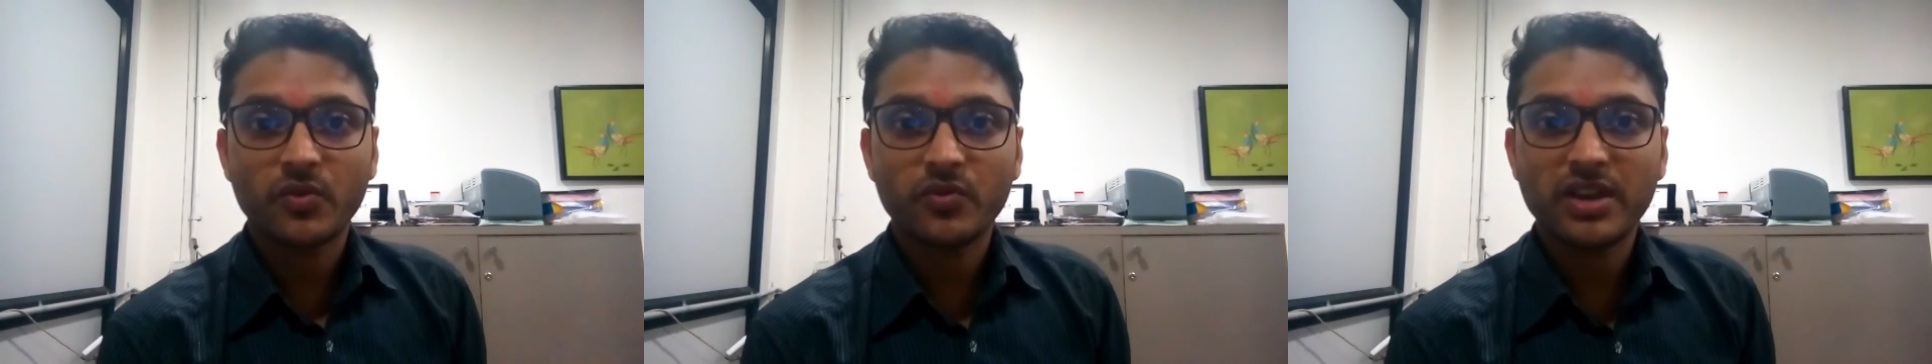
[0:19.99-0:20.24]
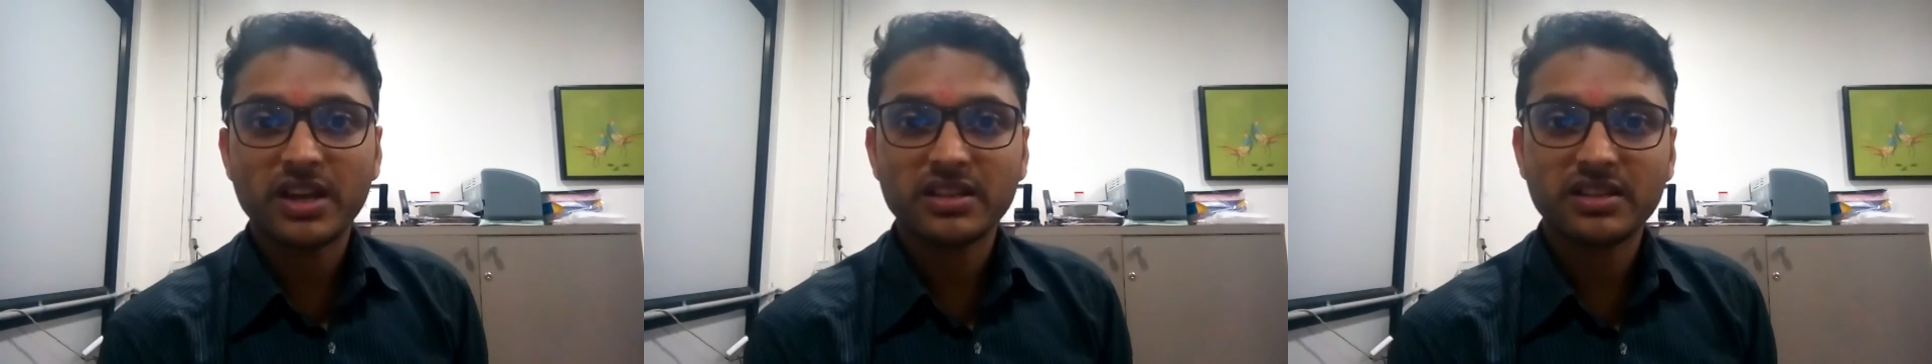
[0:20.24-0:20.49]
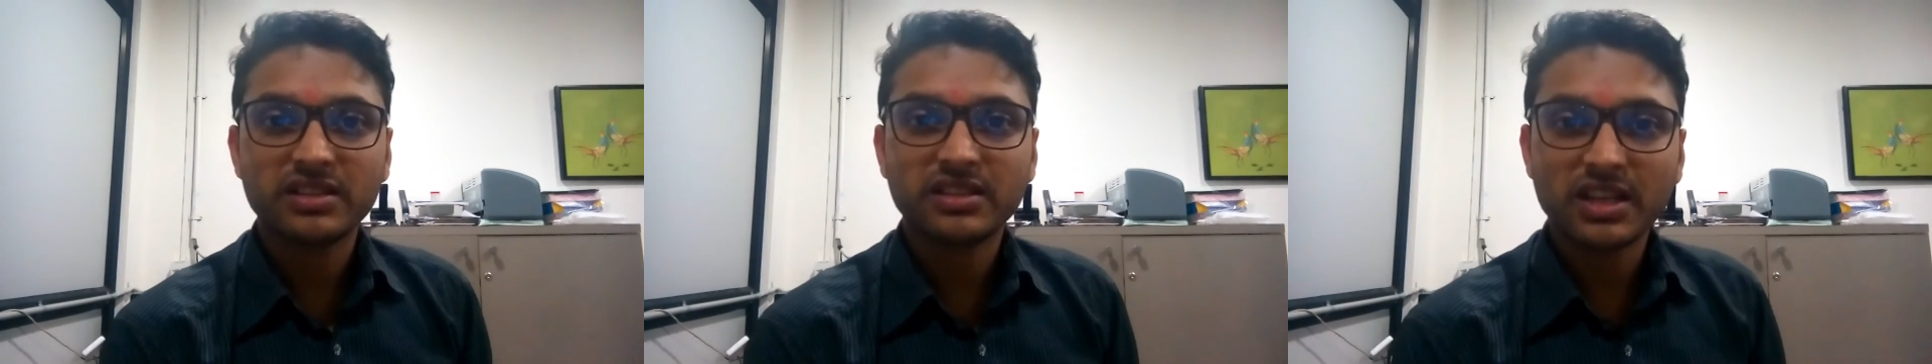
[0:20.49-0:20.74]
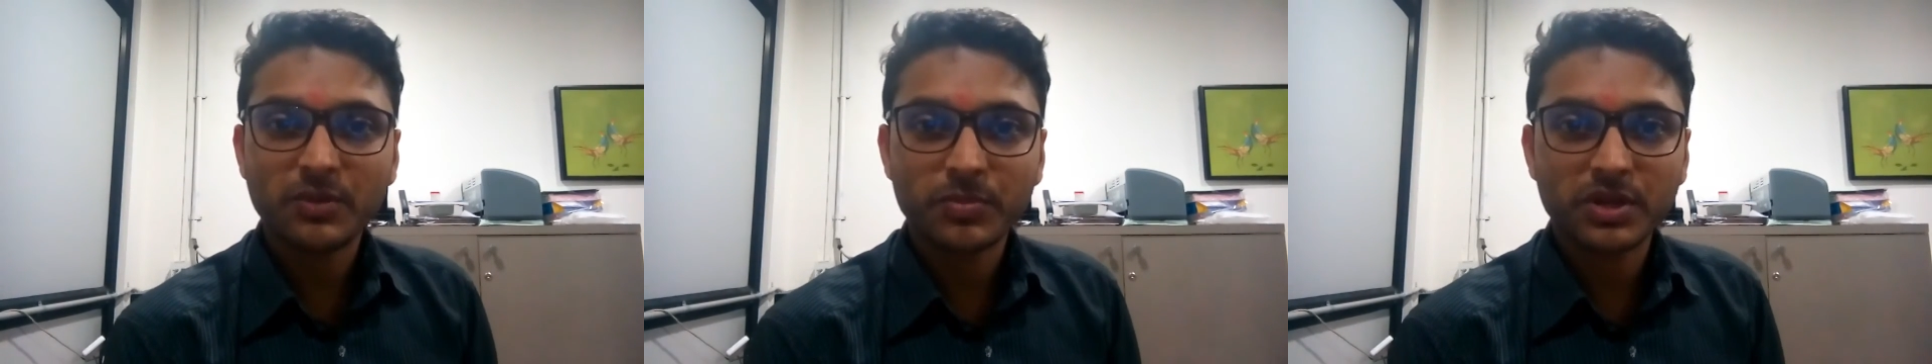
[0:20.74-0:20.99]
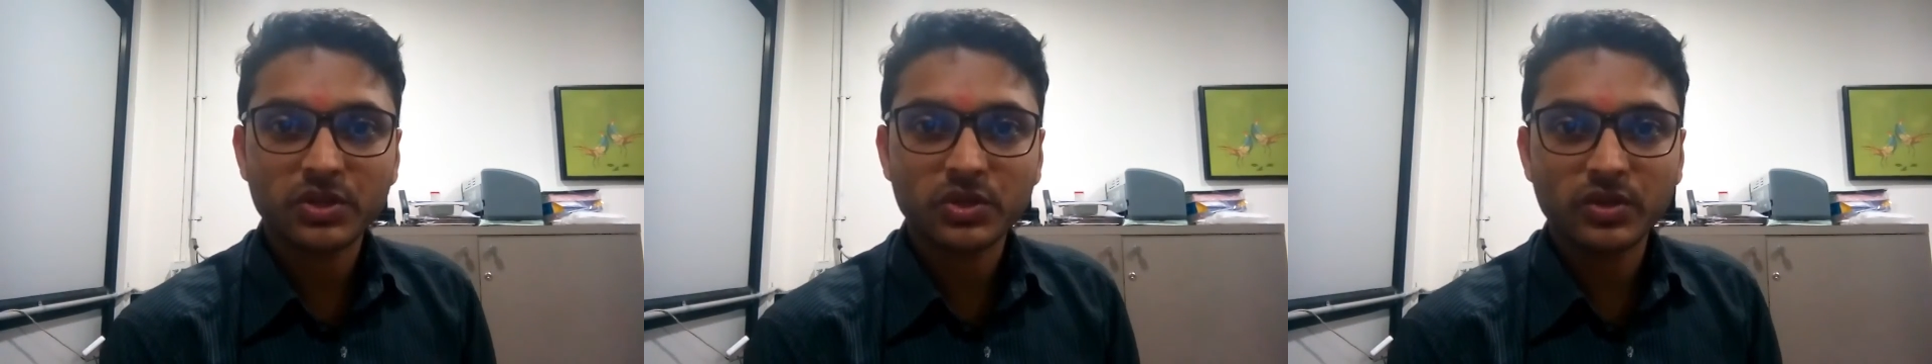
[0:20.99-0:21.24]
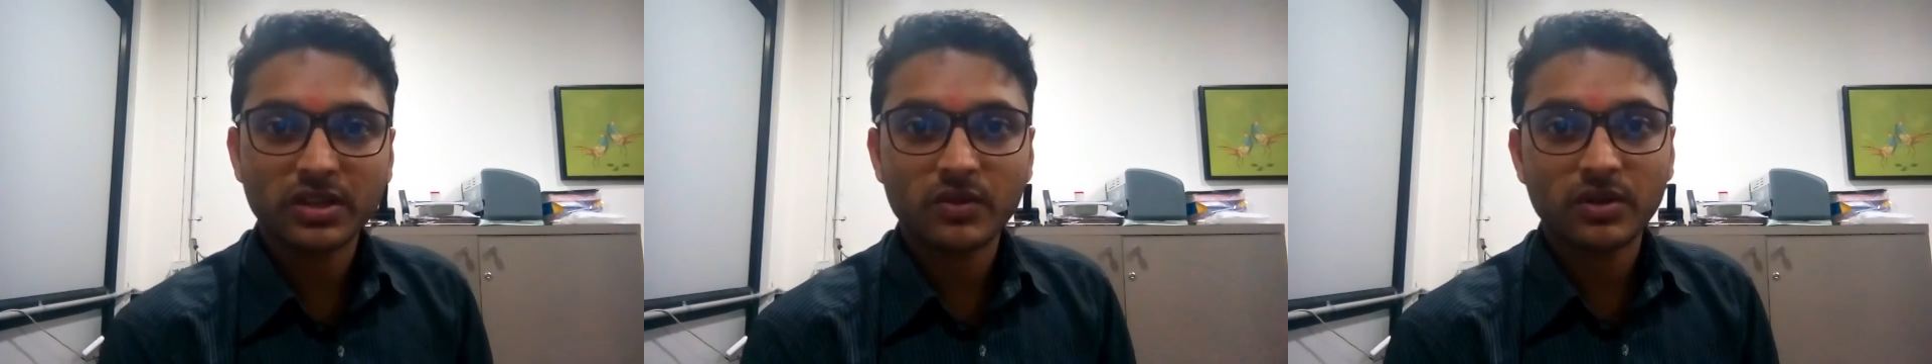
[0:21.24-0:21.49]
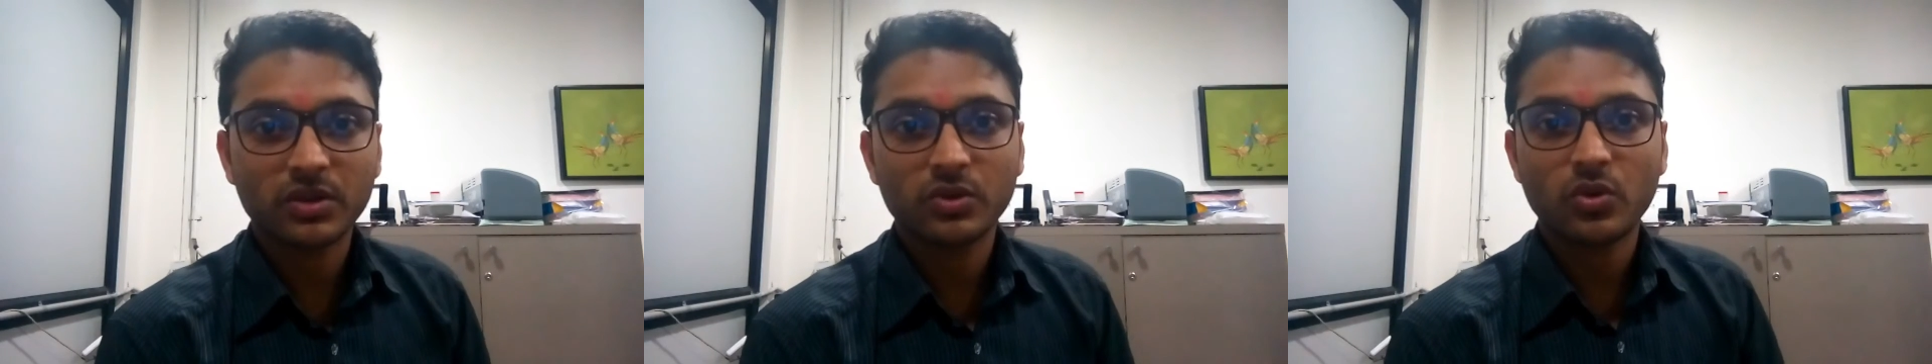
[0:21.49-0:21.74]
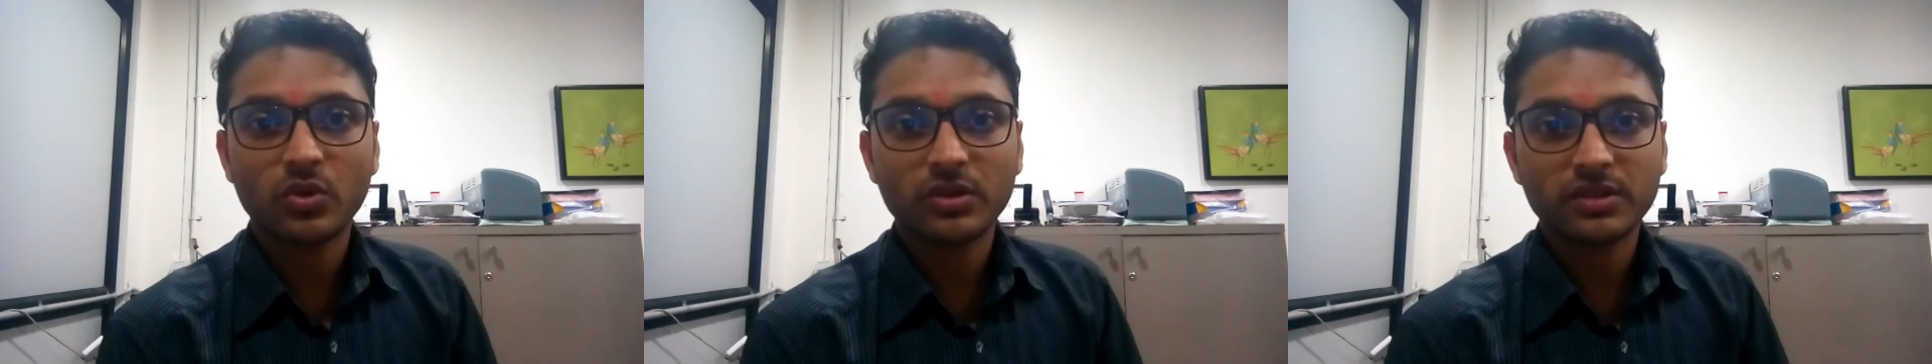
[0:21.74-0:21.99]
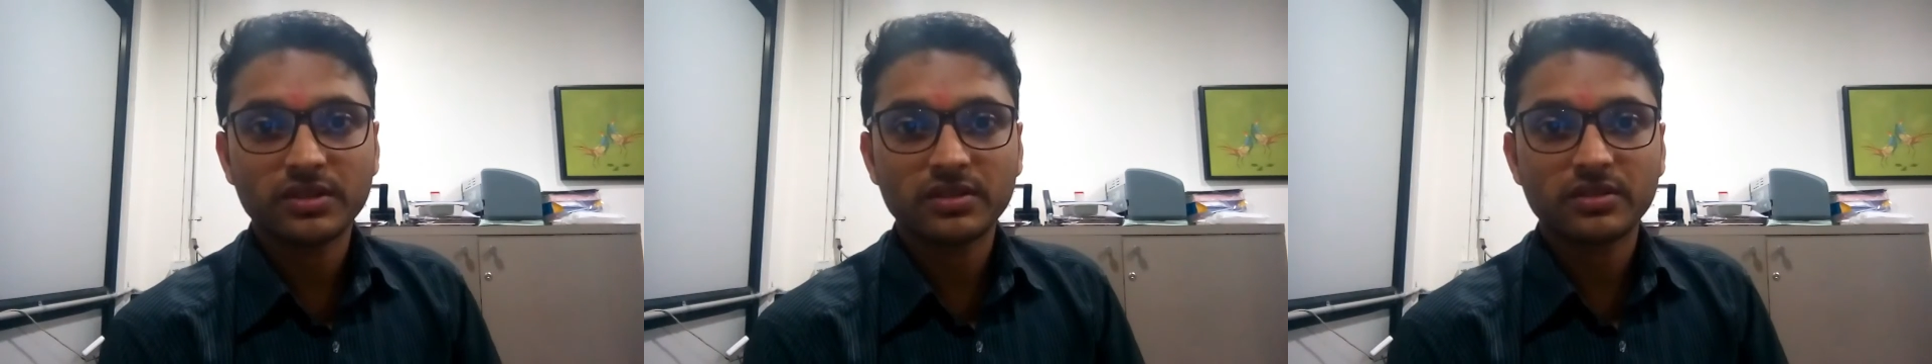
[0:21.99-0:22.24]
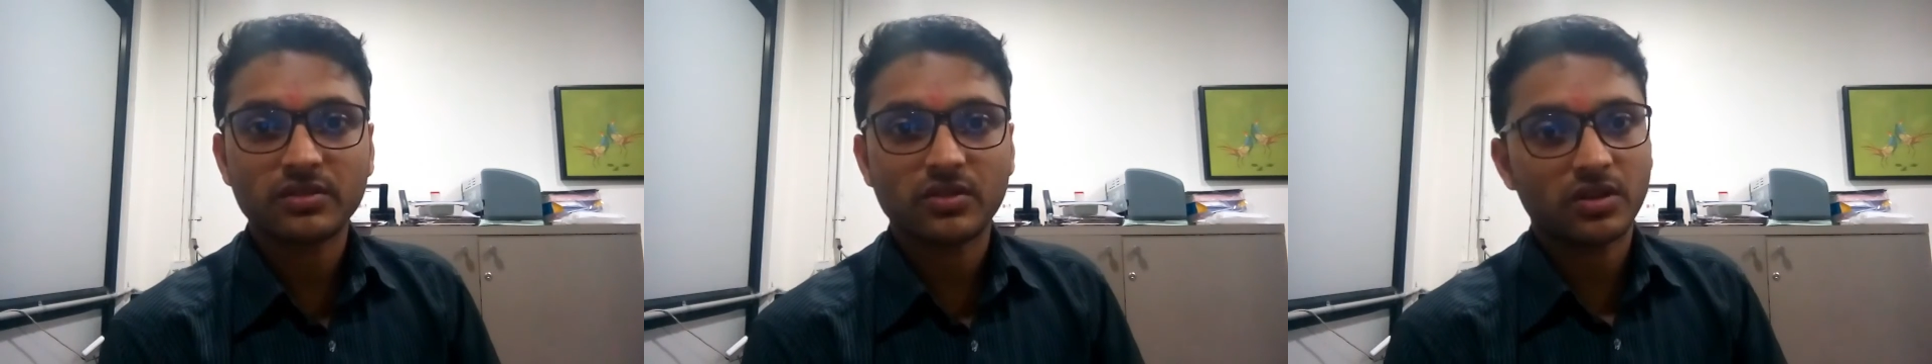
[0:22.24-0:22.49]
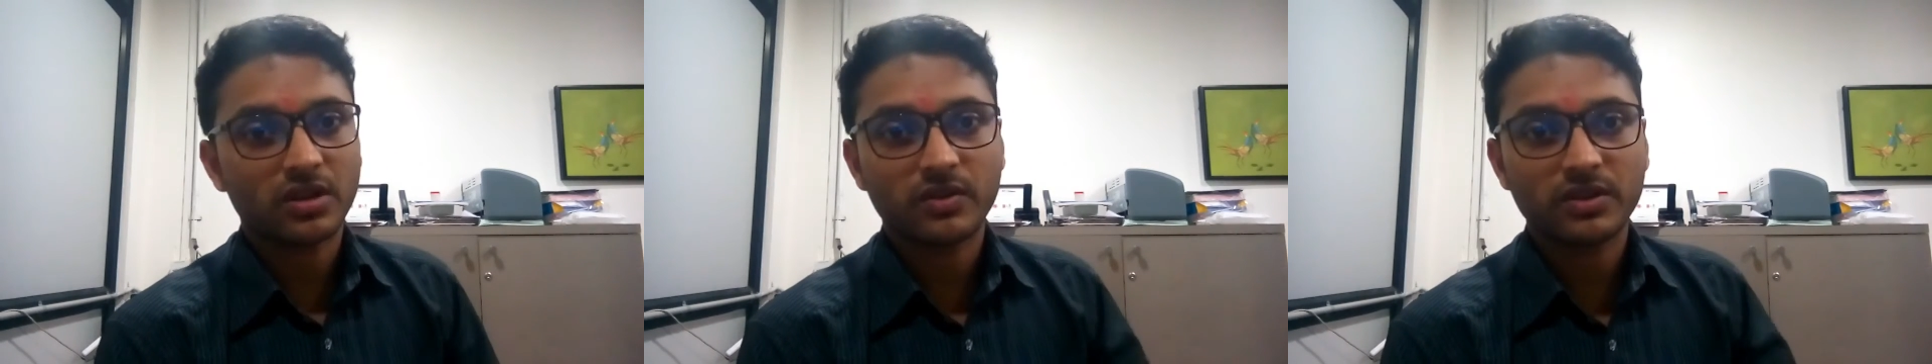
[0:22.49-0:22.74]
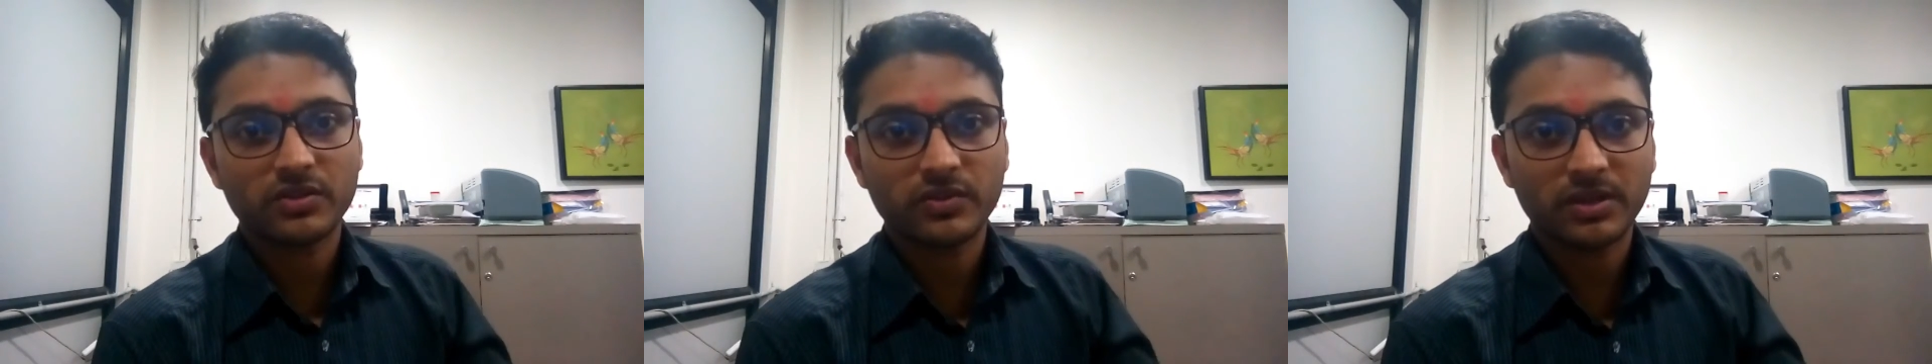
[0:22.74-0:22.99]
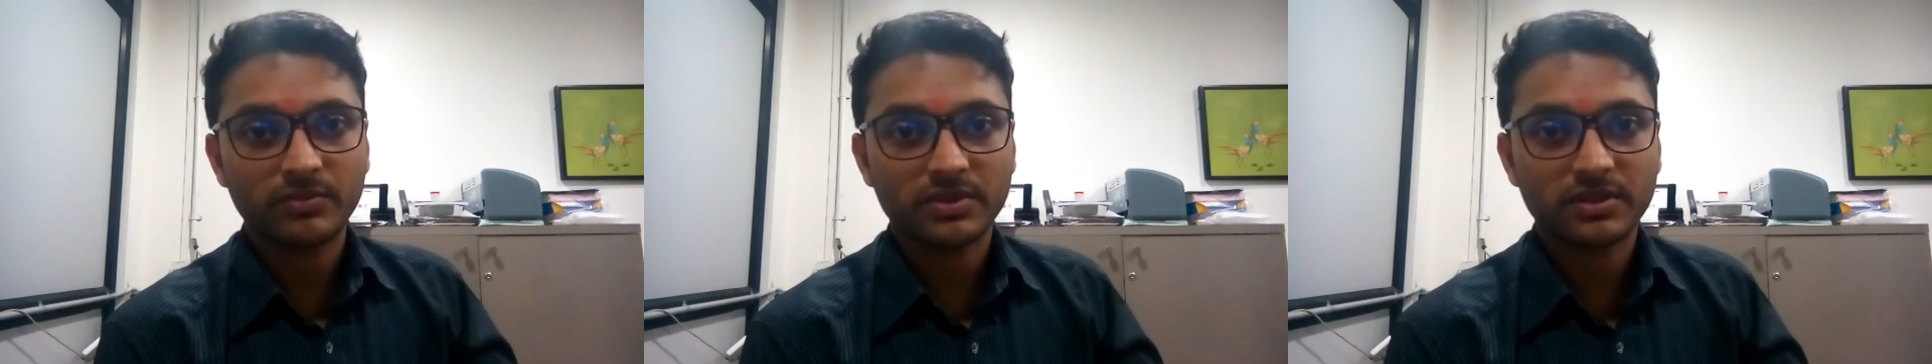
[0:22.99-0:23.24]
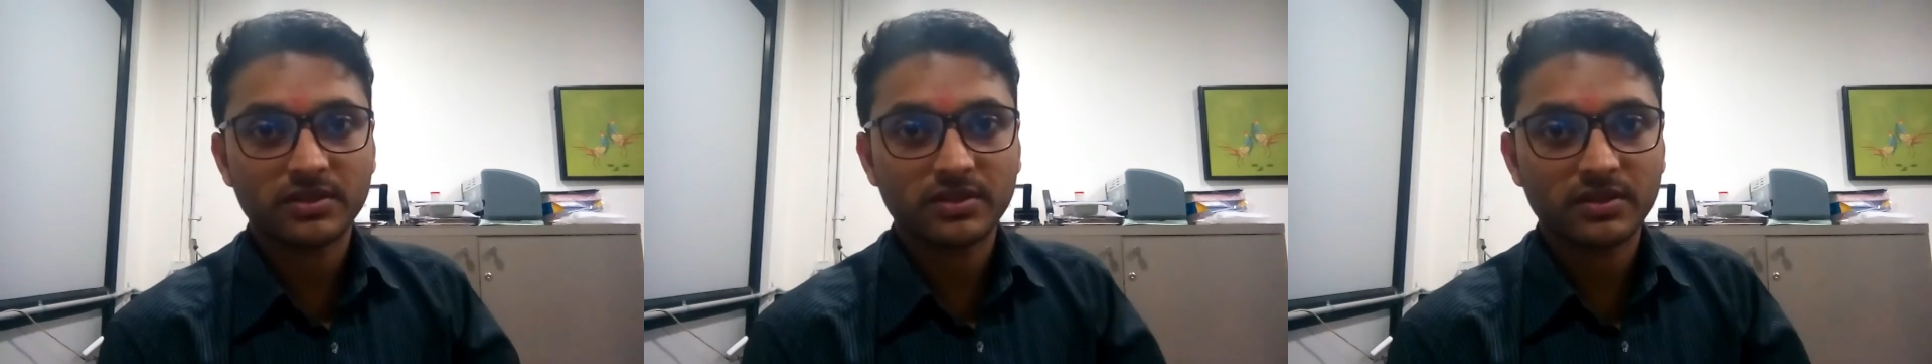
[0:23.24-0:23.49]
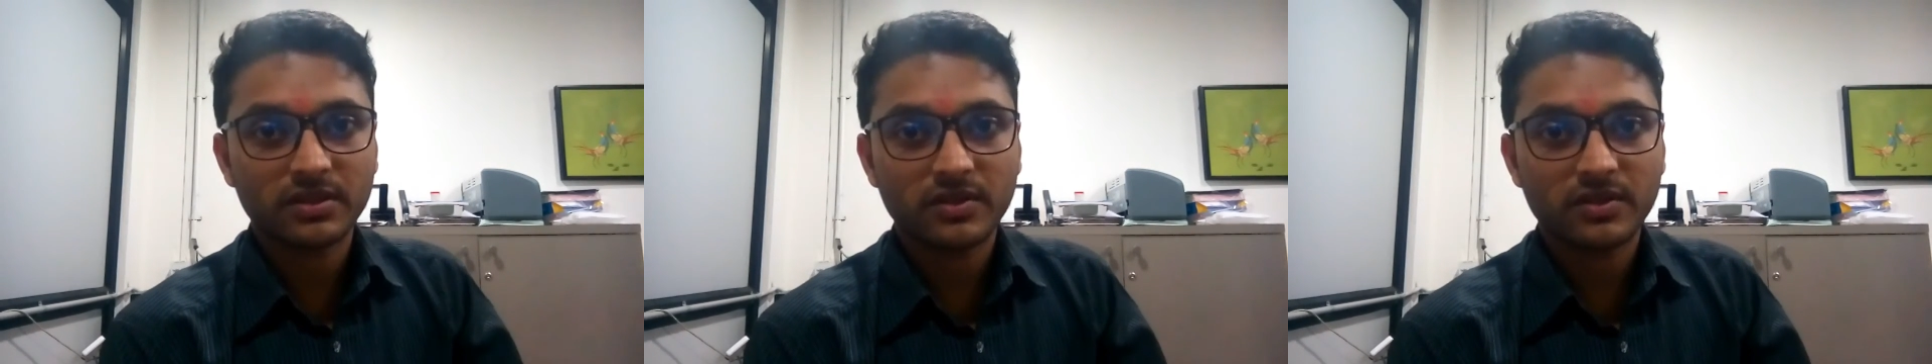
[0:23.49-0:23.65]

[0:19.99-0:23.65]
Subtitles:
we are still pursuing our goals or our dreams.